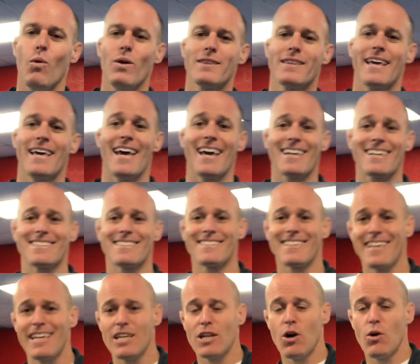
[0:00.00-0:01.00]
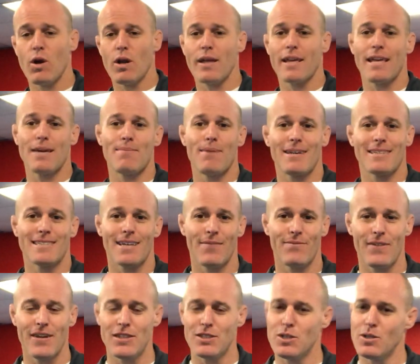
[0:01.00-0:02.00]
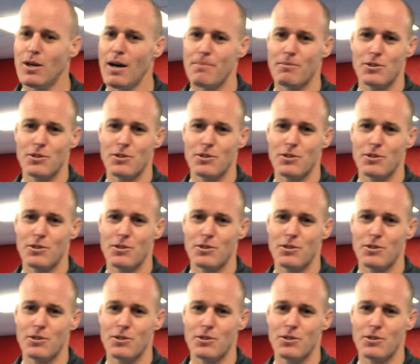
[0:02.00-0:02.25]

What the heck is keto? What I get myself into?